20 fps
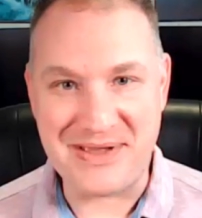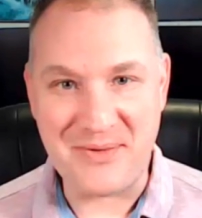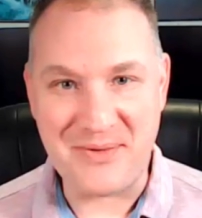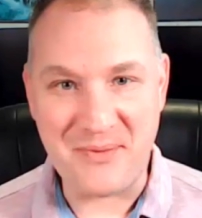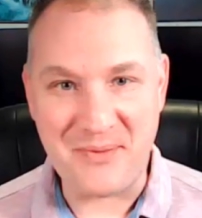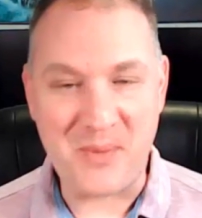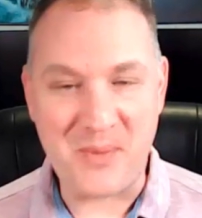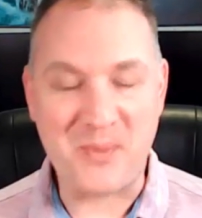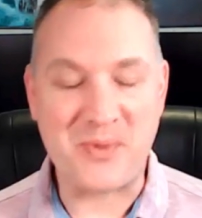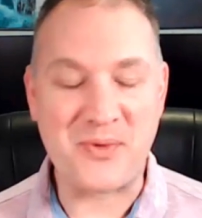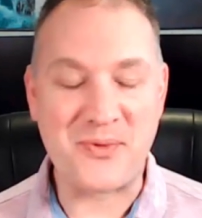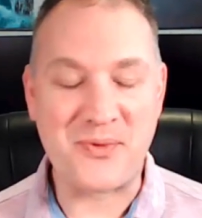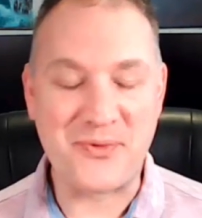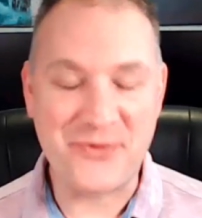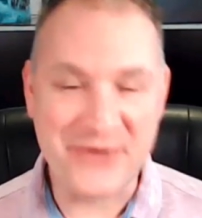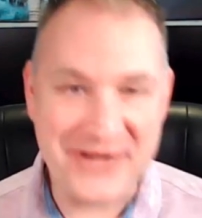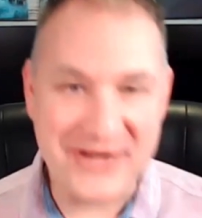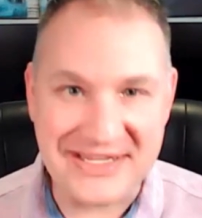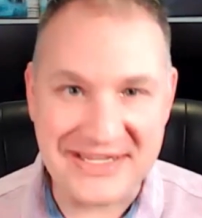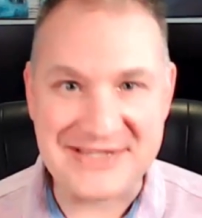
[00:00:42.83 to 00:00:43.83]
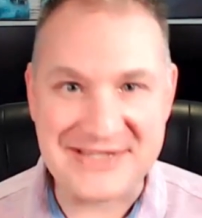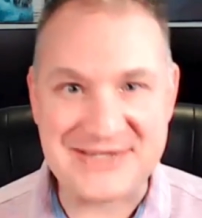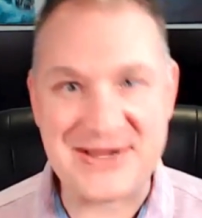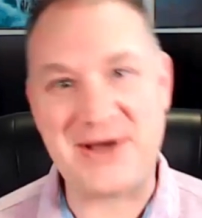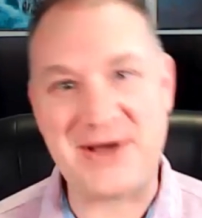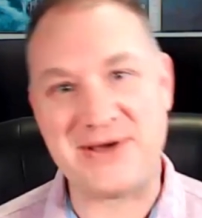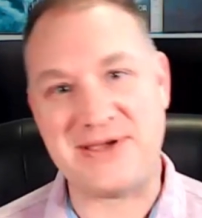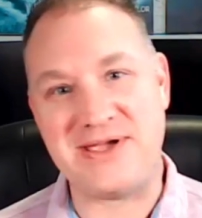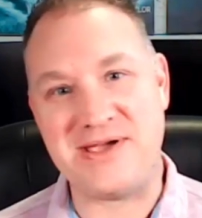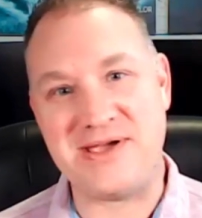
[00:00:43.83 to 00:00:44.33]
What we're really
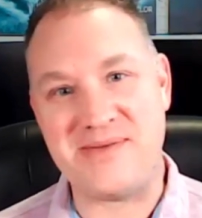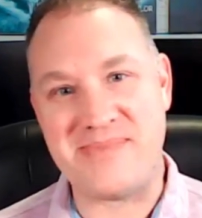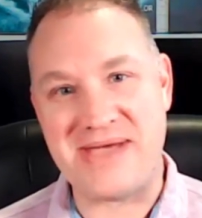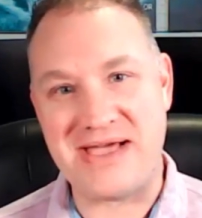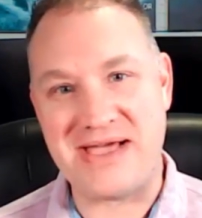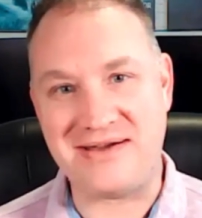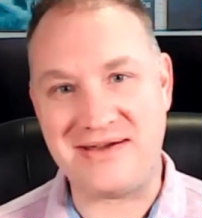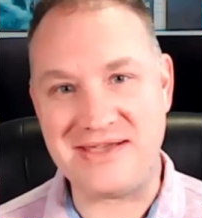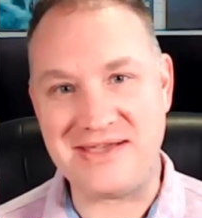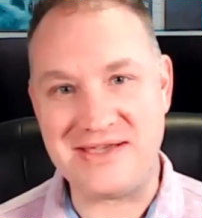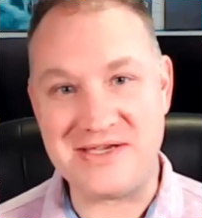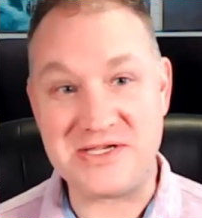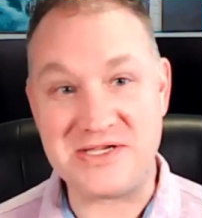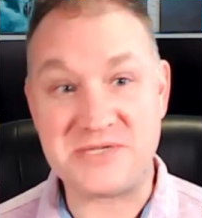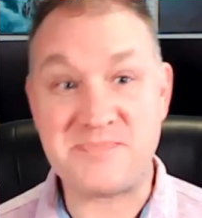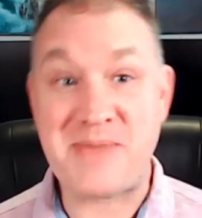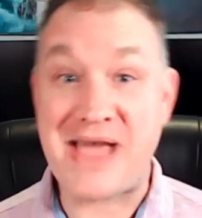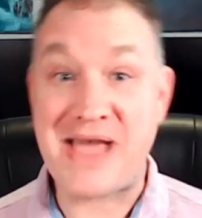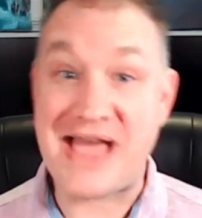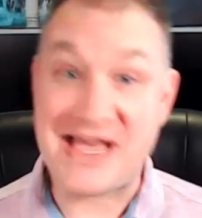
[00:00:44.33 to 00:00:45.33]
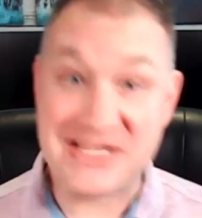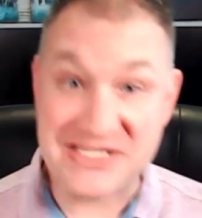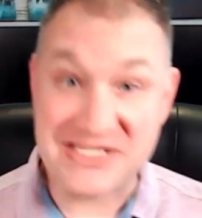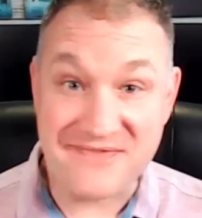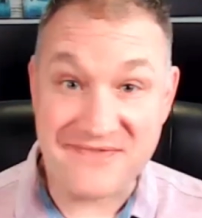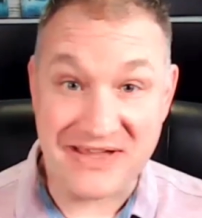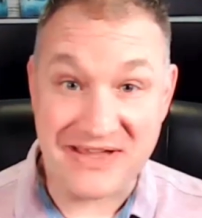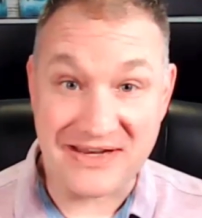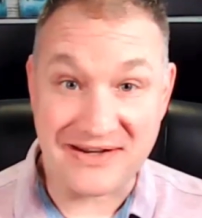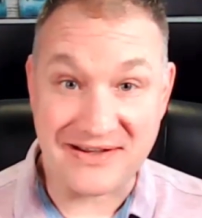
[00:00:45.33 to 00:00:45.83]
talking about is passive
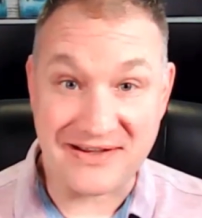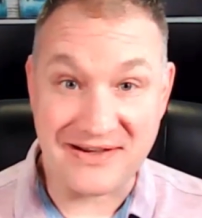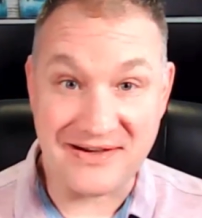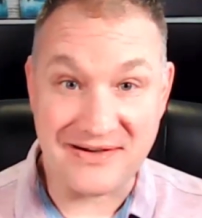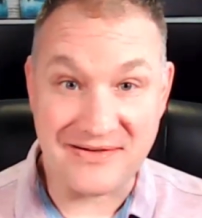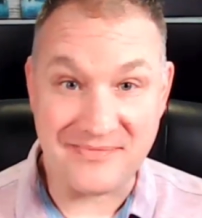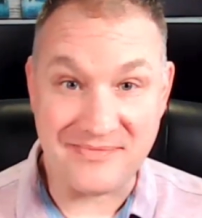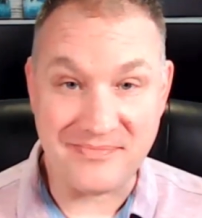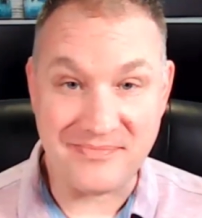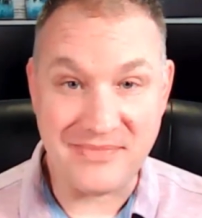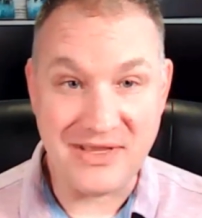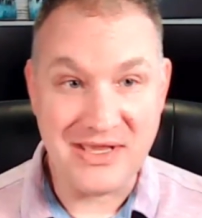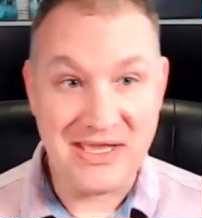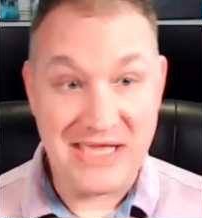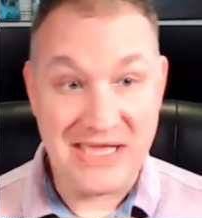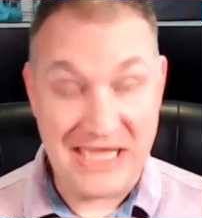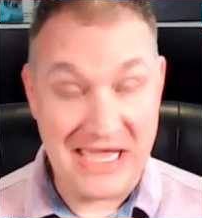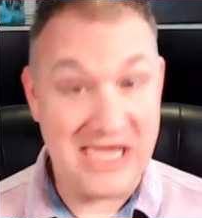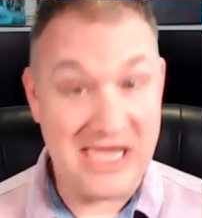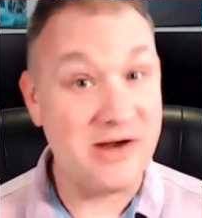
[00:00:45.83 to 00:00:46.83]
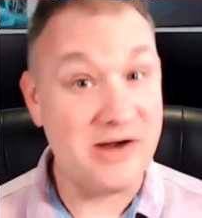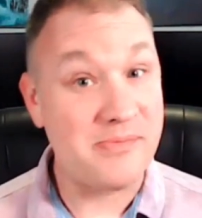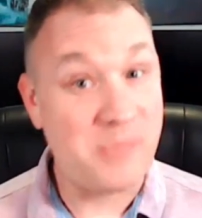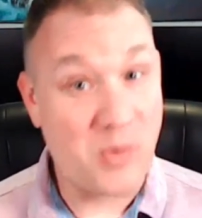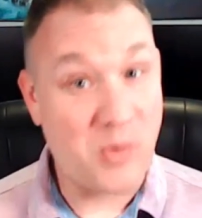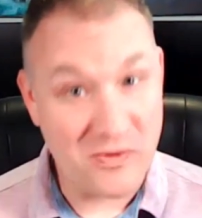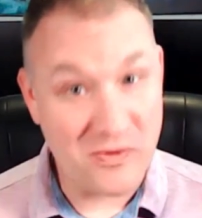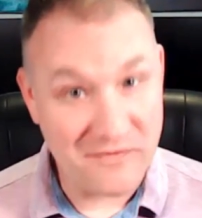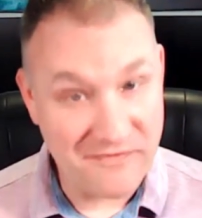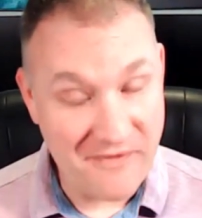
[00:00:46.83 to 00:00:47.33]
income in a
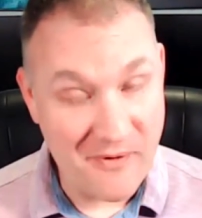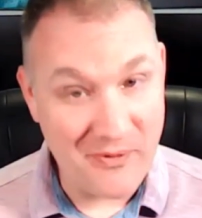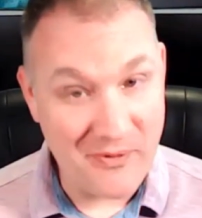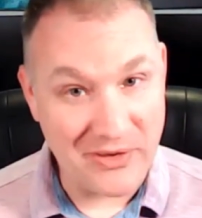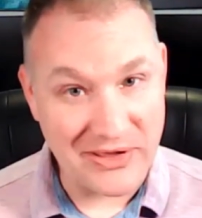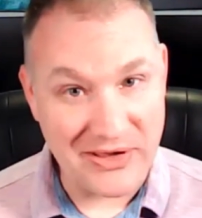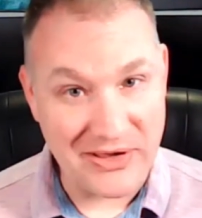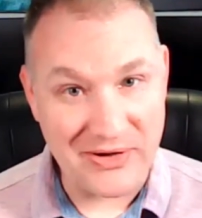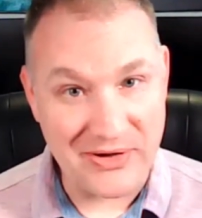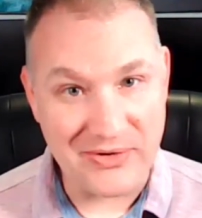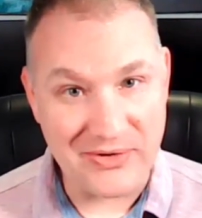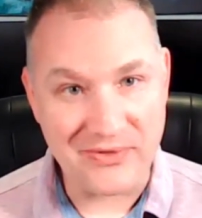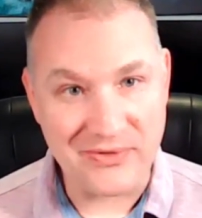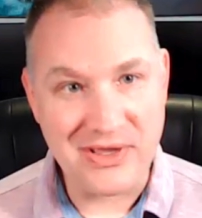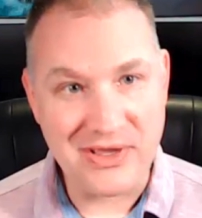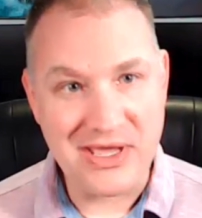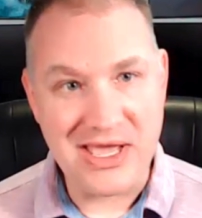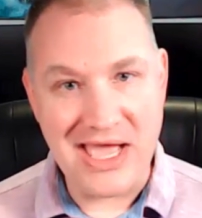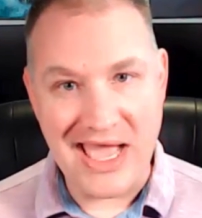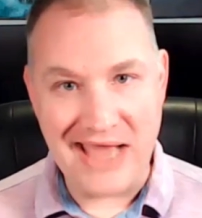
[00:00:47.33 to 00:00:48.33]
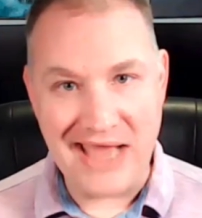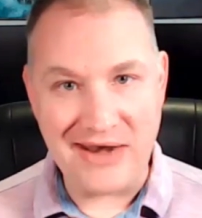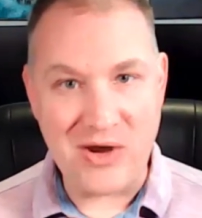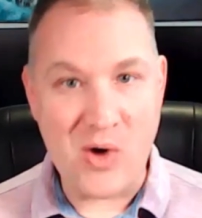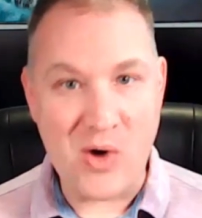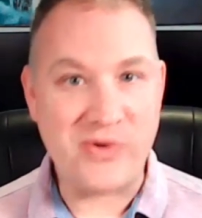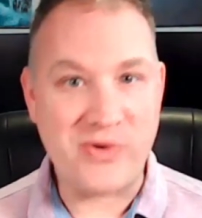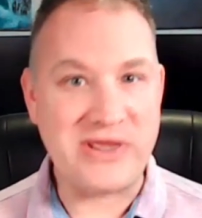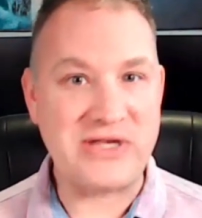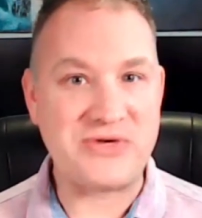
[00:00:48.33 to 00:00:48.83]
portfolio and
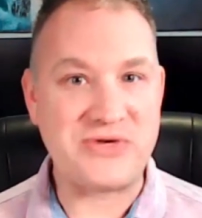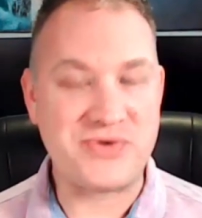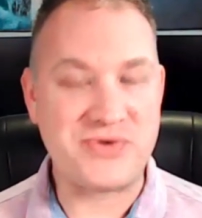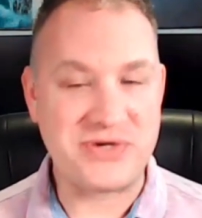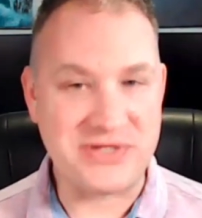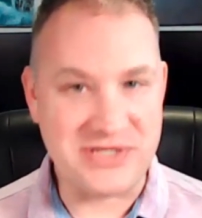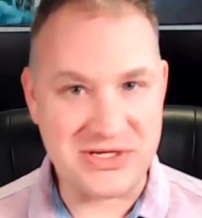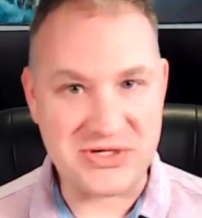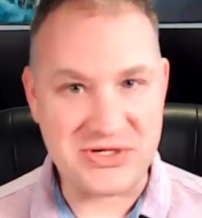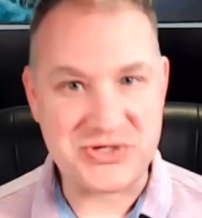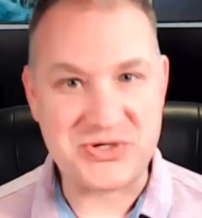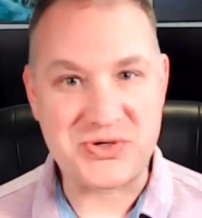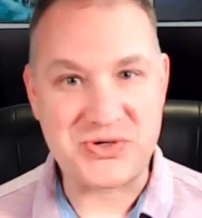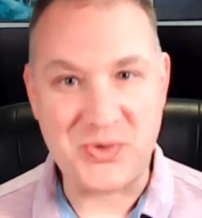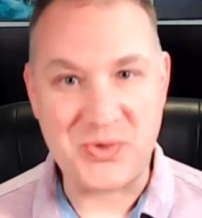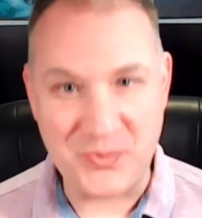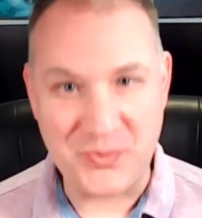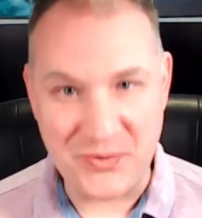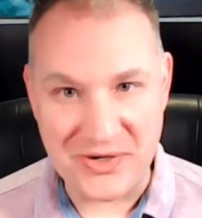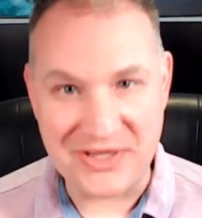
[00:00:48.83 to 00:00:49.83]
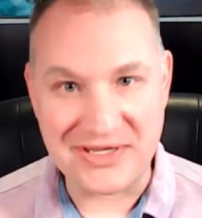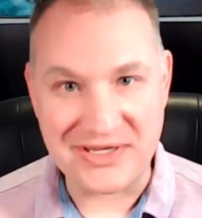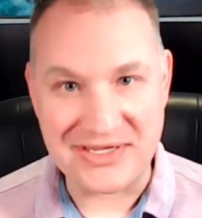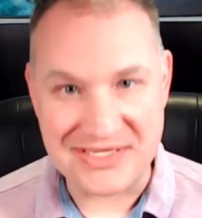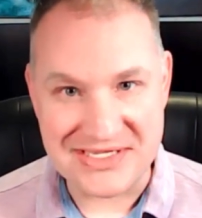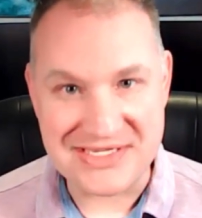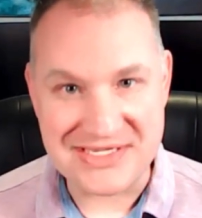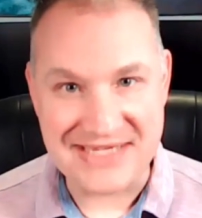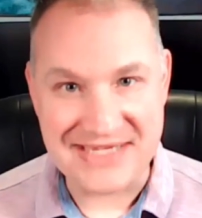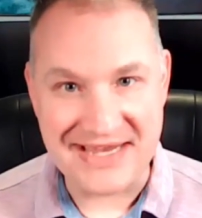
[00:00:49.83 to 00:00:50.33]
owning traditional real
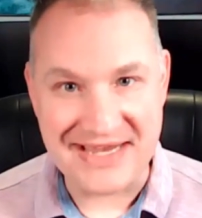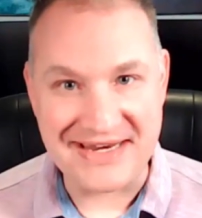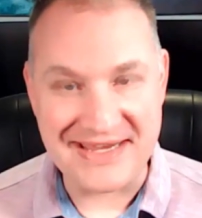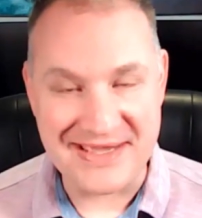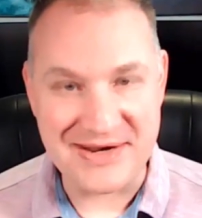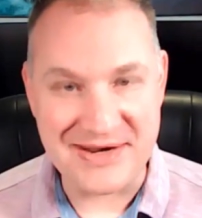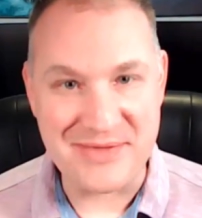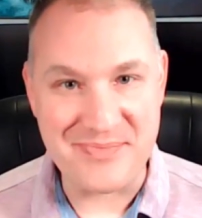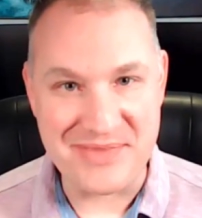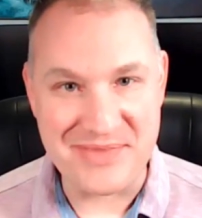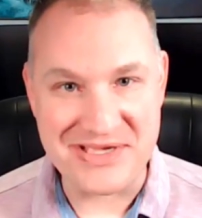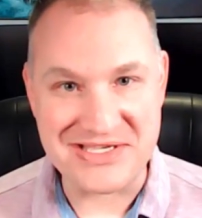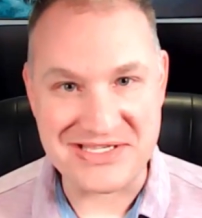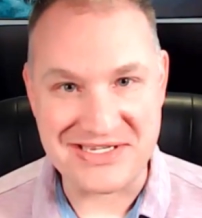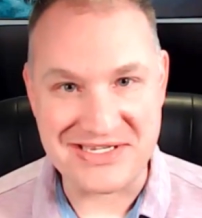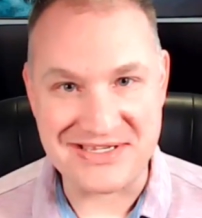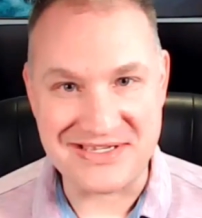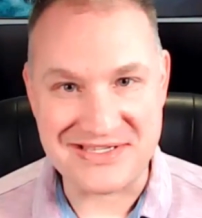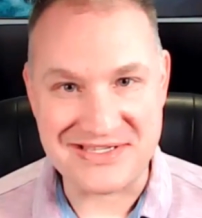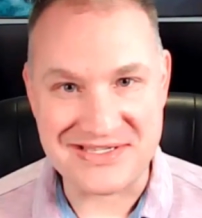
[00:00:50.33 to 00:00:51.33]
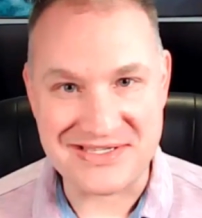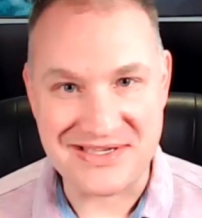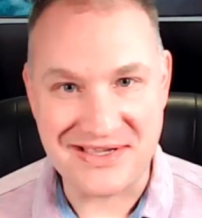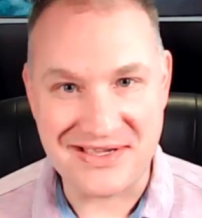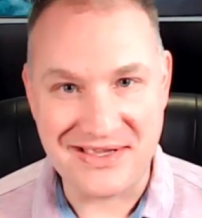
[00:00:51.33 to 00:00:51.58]
estate in a business.